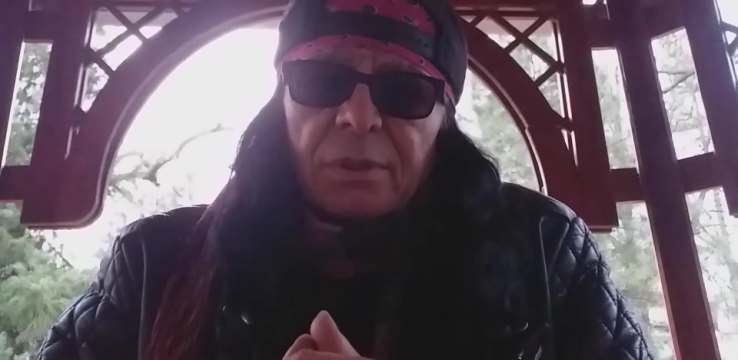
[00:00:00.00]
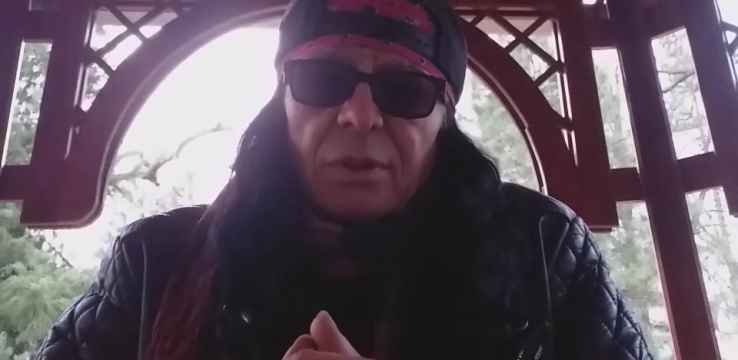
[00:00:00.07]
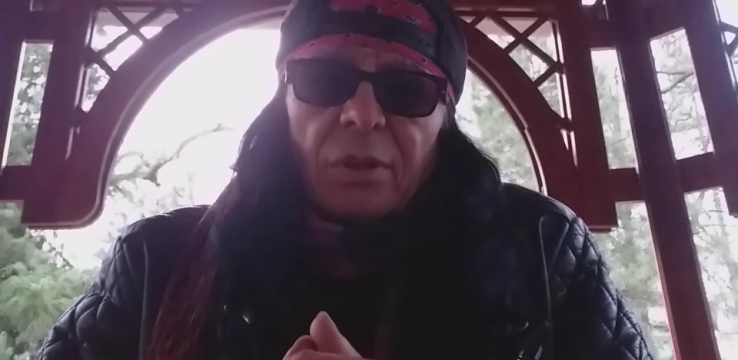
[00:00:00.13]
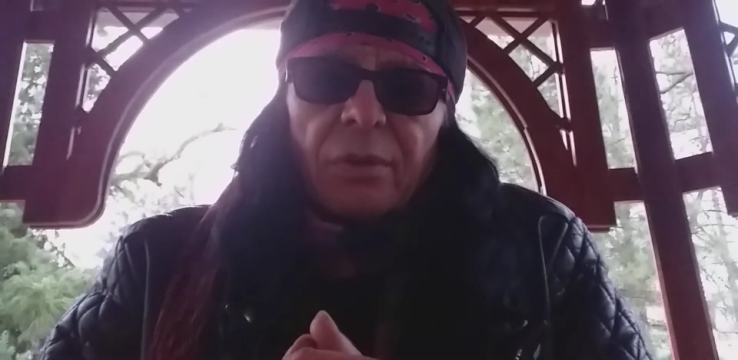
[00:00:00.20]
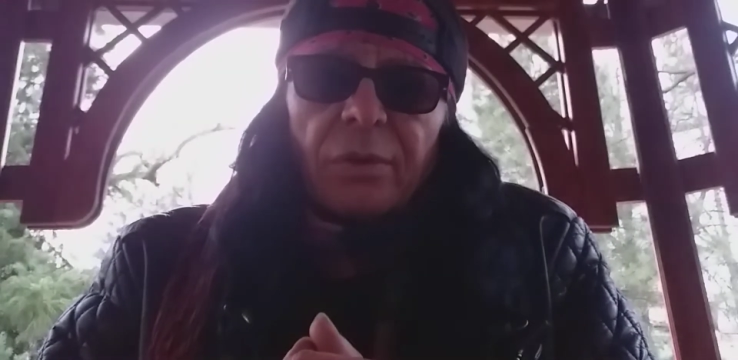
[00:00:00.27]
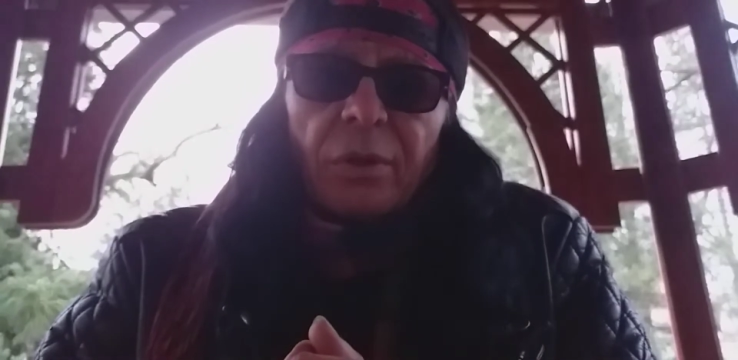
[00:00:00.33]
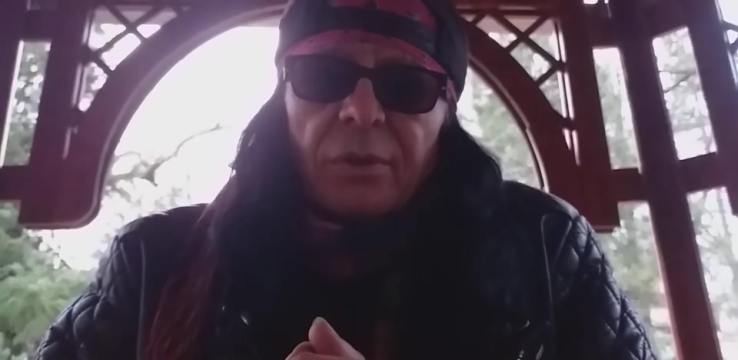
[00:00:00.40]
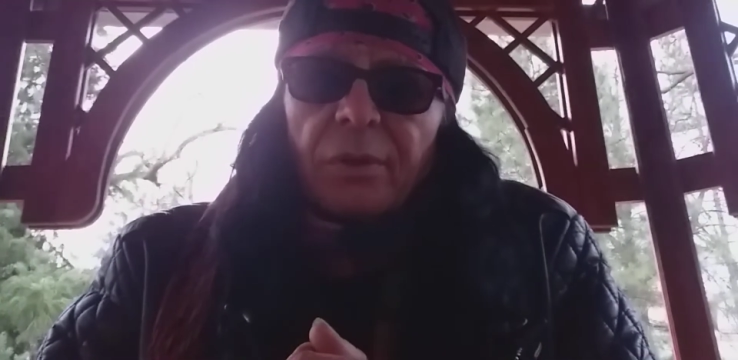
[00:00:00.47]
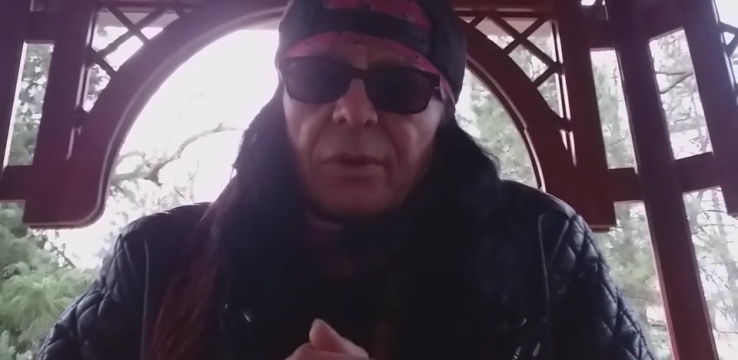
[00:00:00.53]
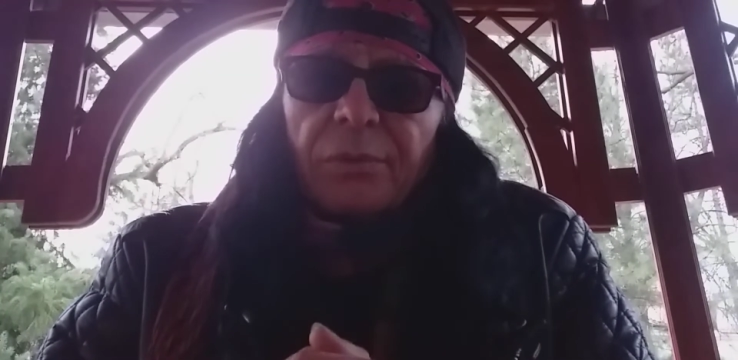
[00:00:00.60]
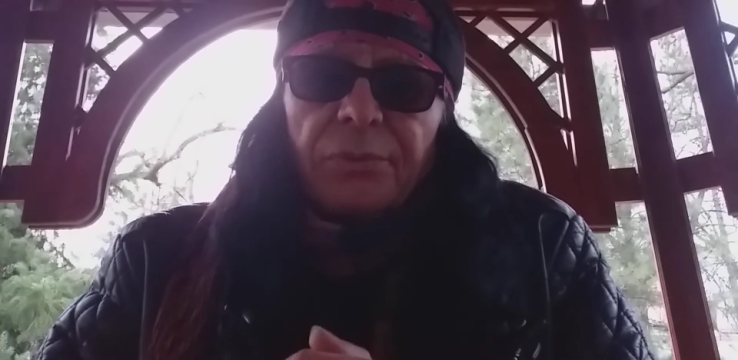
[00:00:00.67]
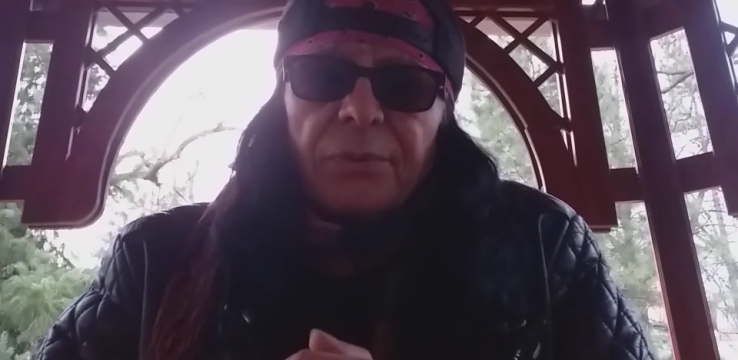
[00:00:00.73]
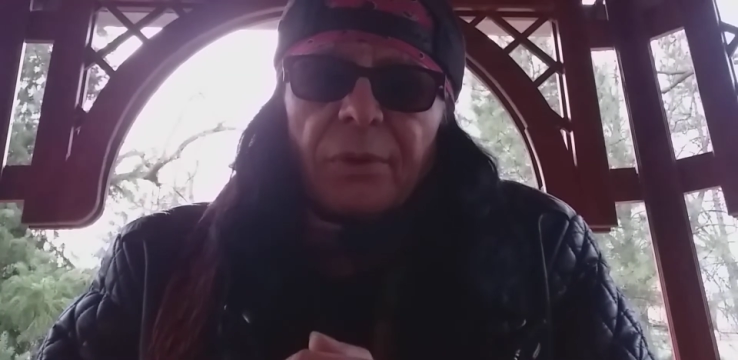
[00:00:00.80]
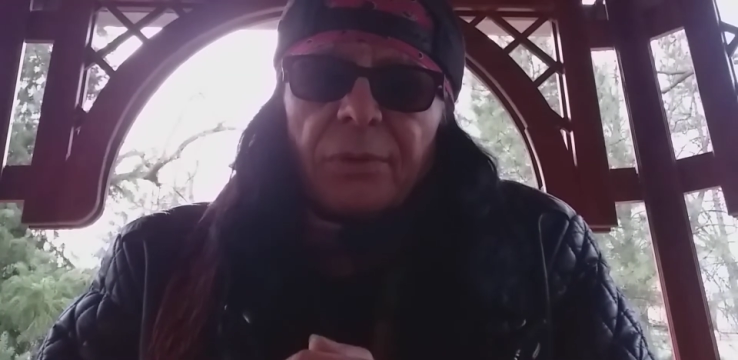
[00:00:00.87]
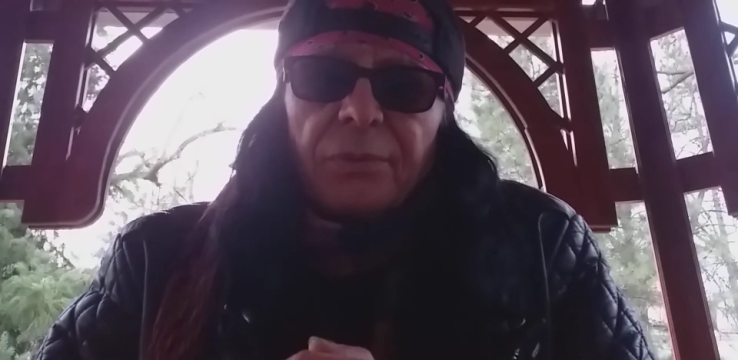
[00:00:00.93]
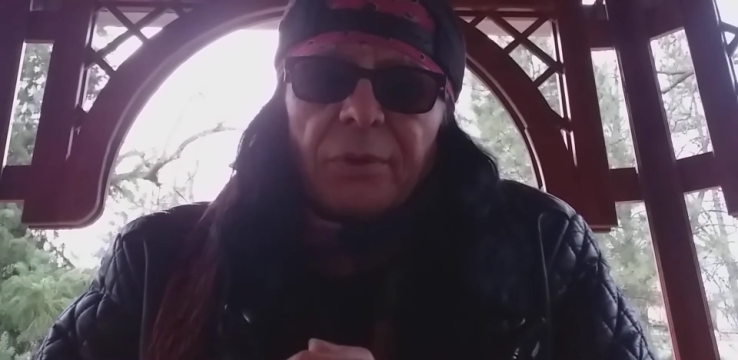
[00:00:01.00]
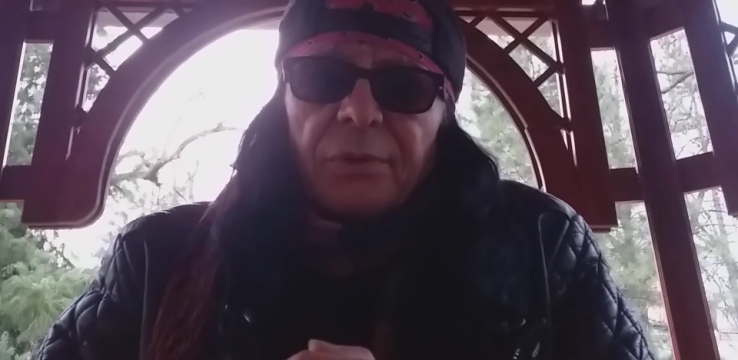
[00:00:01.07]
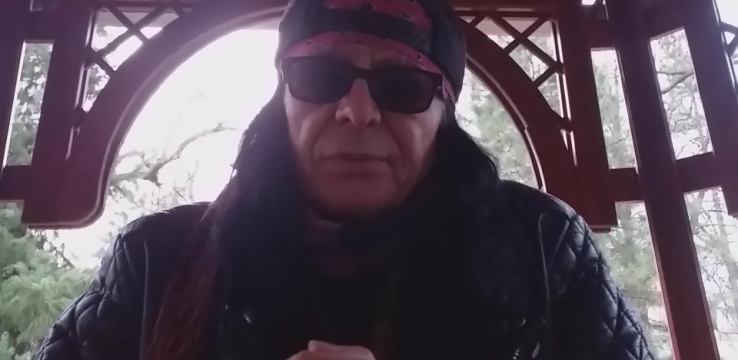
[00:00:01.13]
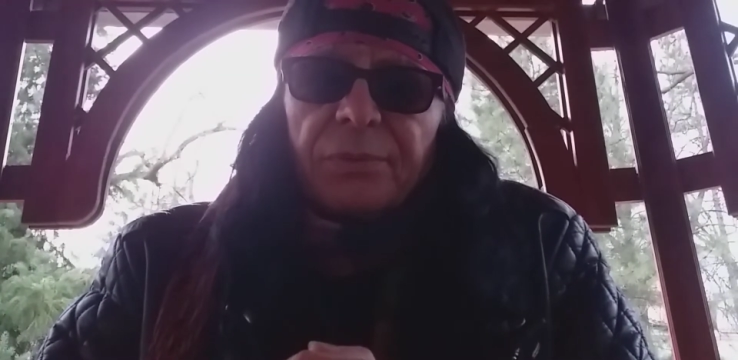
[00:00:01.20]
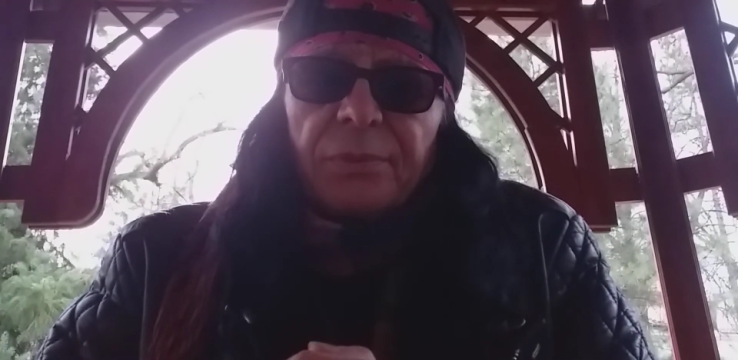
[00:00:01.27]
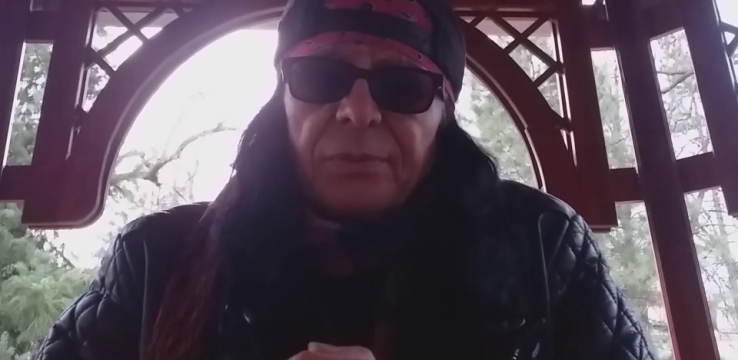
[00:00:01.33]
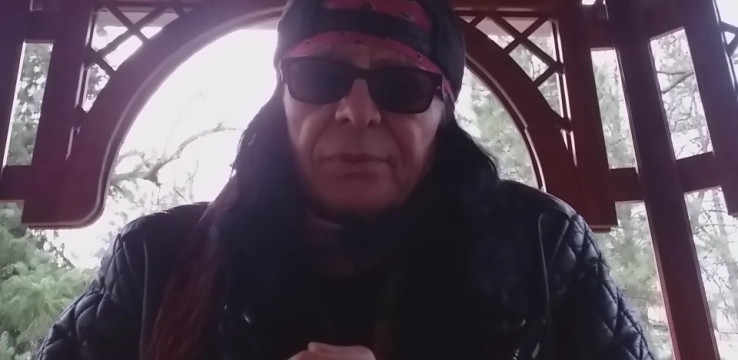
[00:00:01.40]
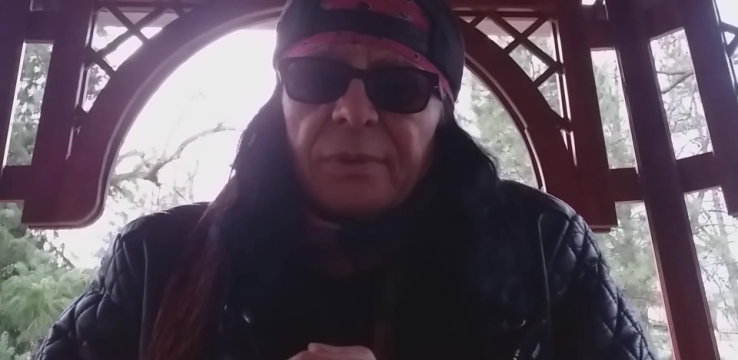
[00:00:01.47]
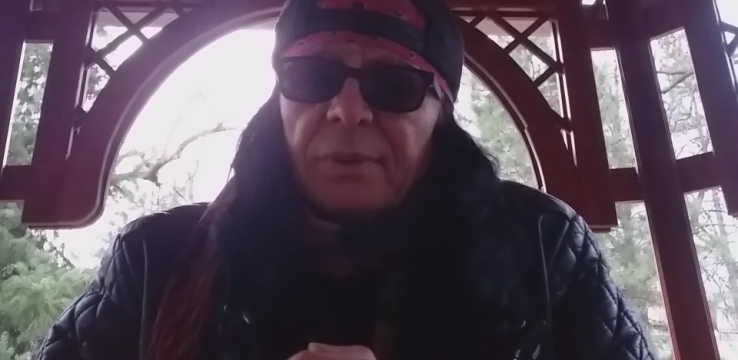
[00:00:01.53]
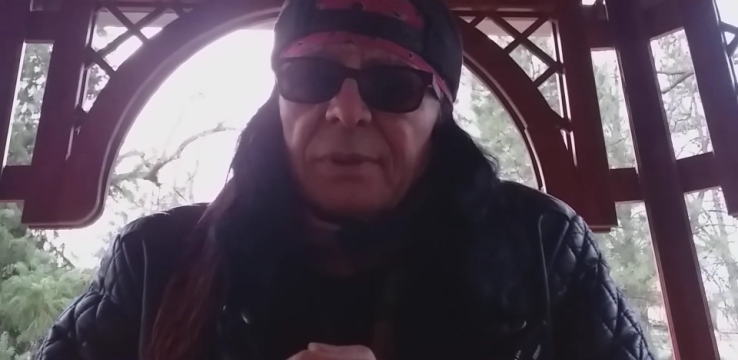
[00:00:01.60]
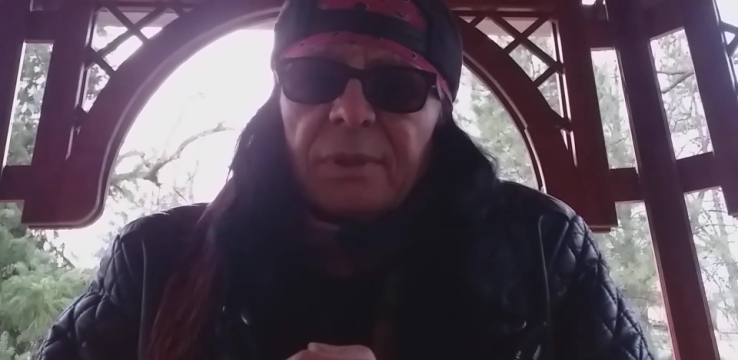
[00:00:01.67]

of, of, of,